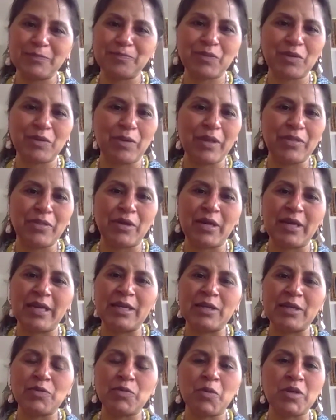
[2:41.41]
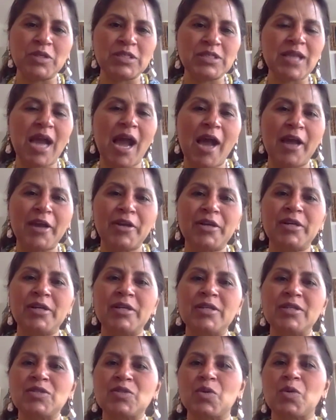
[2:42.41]
whether it was
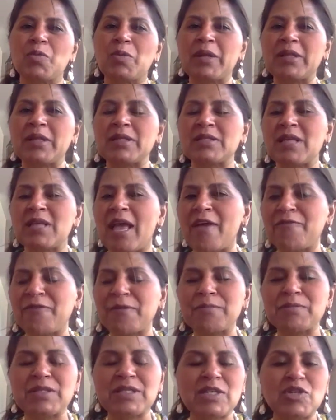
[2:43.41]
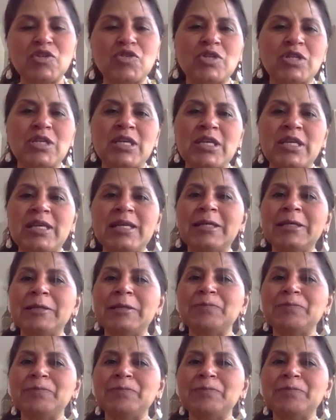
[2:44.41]
tires or whether it's FMCG